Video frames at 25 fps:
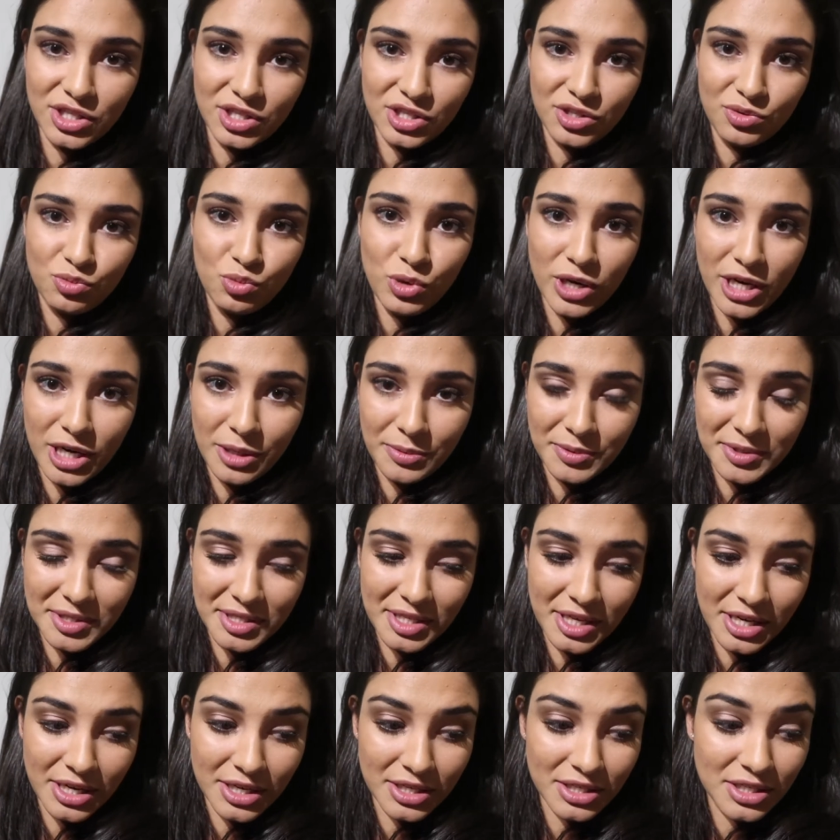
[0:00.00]
just ran
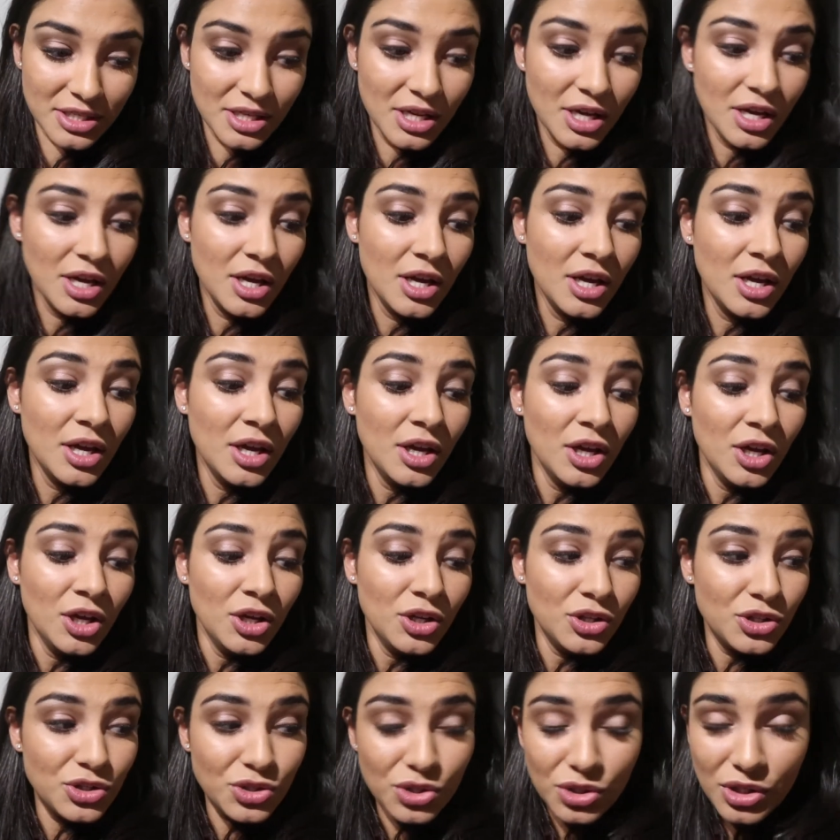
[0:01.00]
upstairs
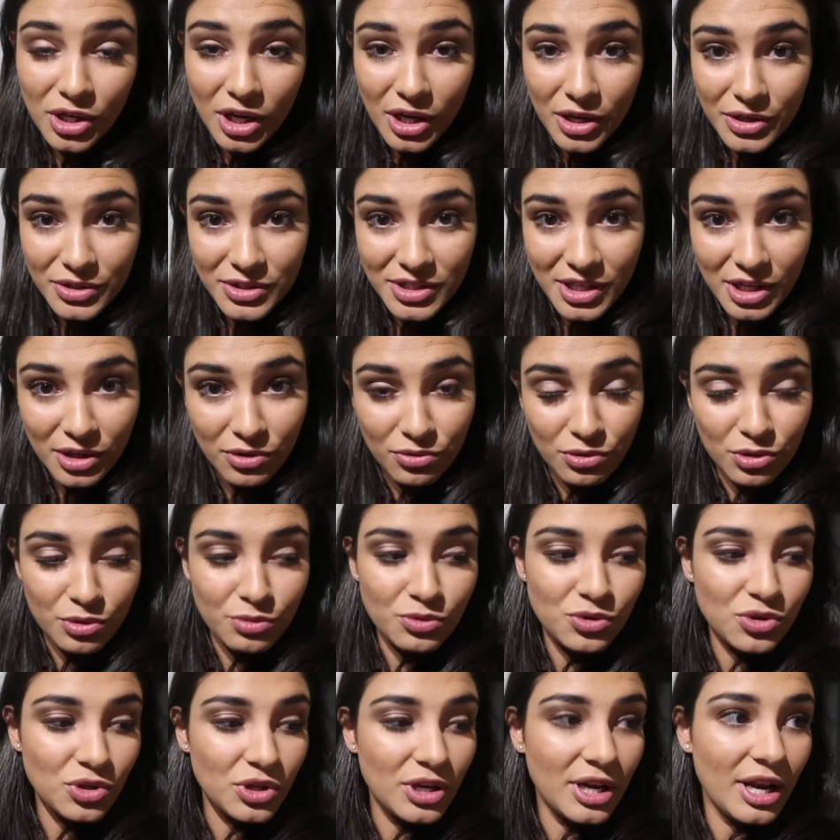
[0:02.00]
to the hotel
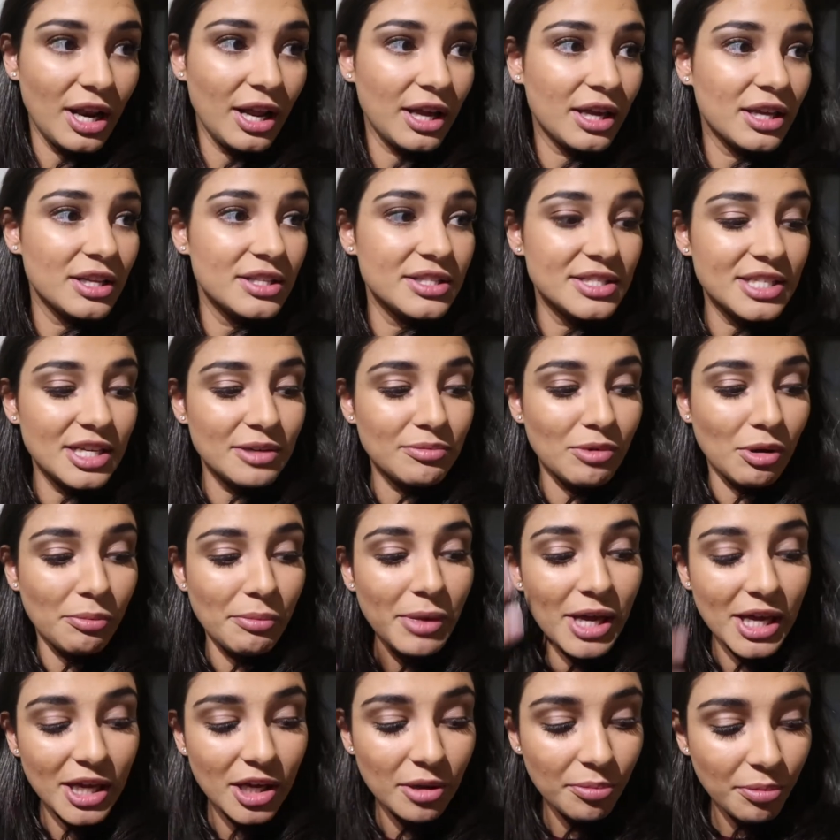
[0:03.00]
room so that I can take my
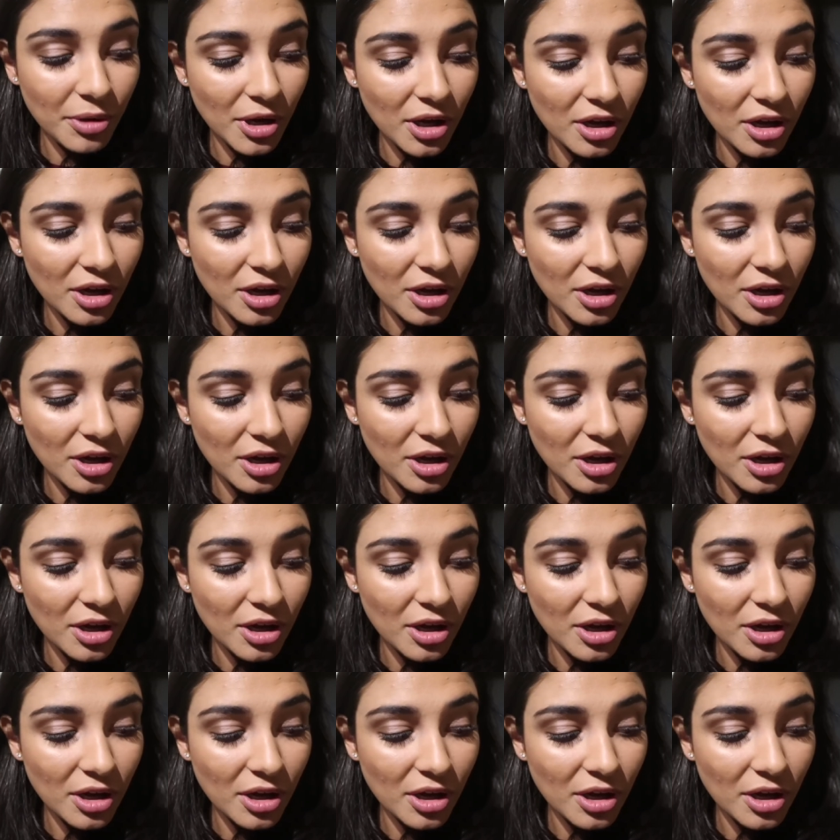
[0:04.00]
makeup